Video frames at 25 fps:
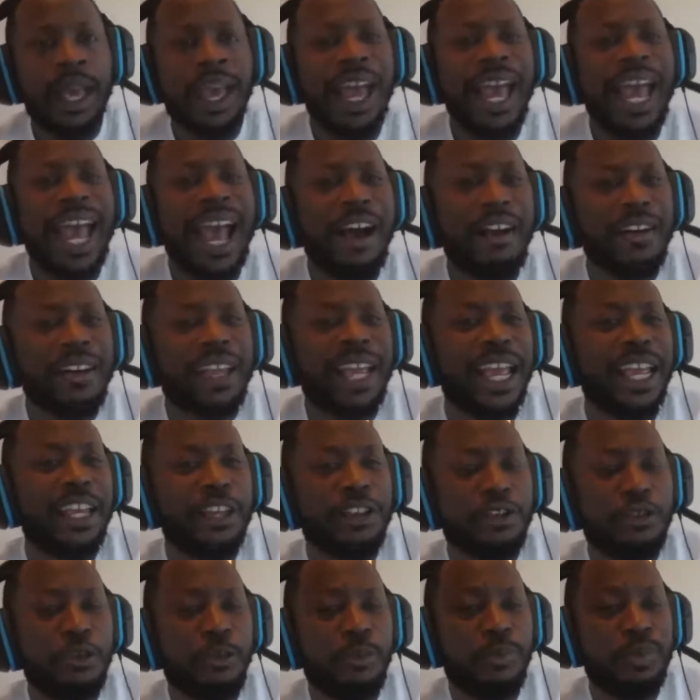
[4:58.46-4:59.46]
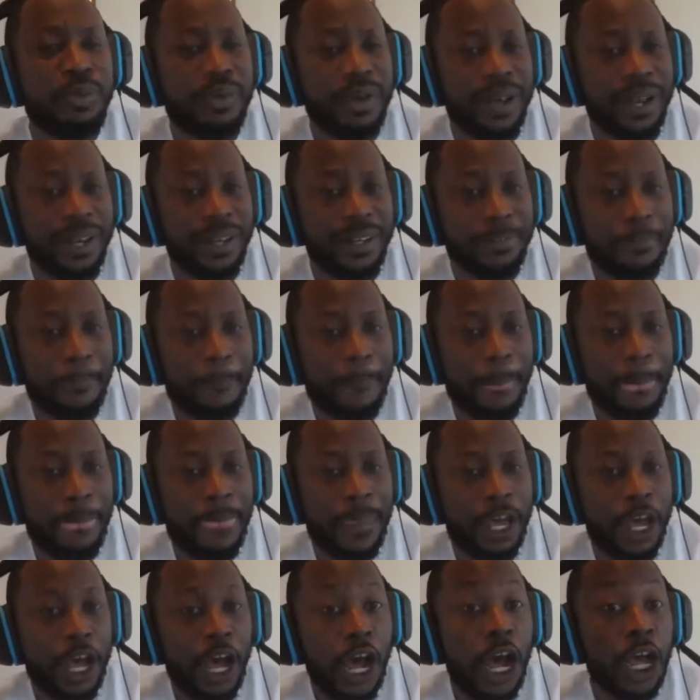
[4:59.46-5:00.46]
How can you put
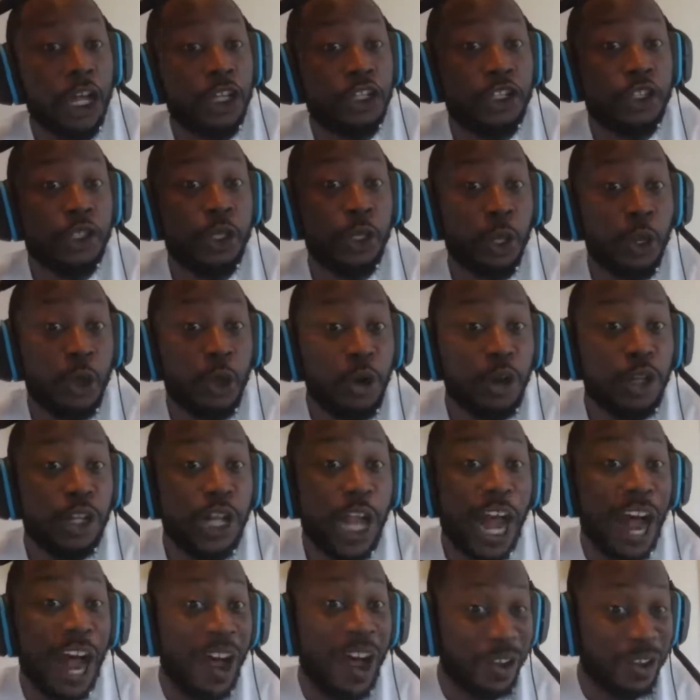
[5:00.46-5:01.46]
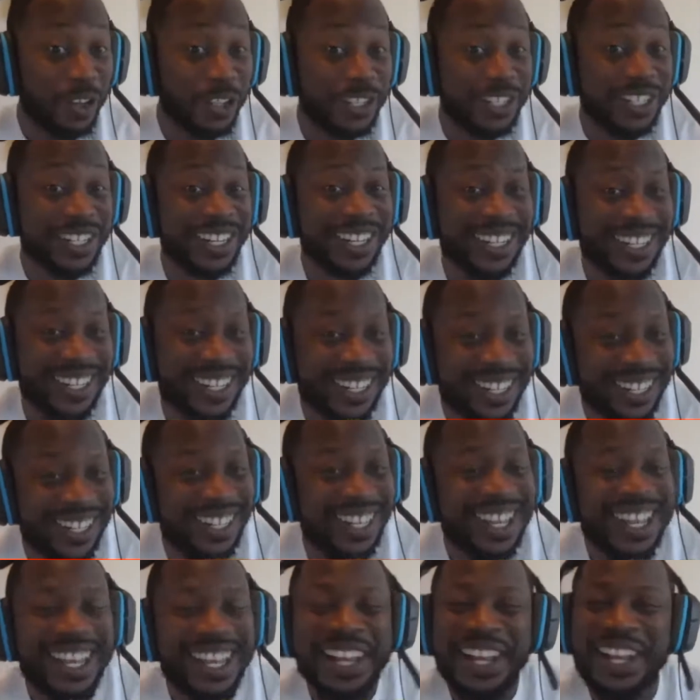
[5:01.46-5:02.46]
a two-loss,
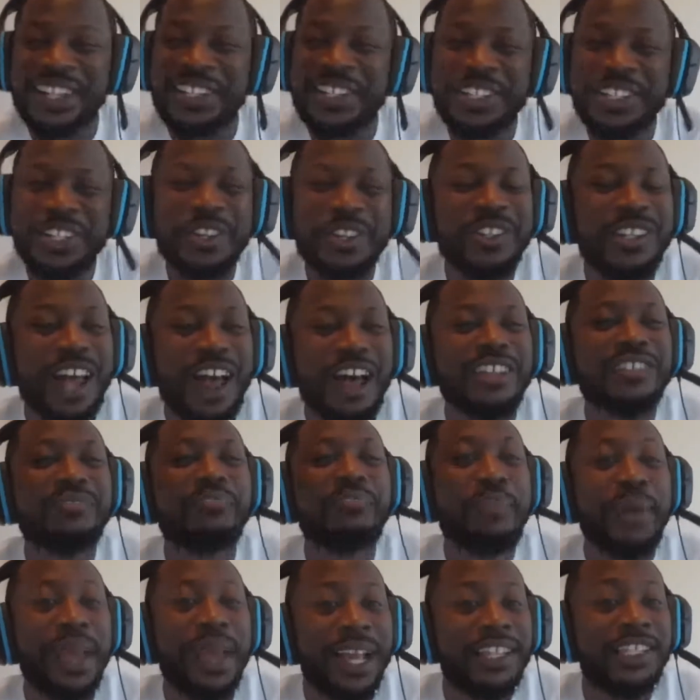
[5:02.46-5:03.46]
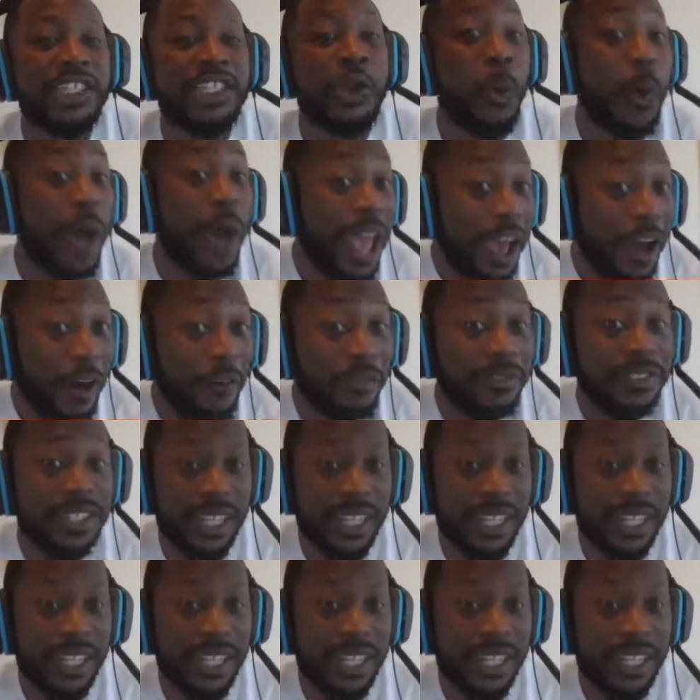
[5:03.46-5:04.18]
a two-loss Big 12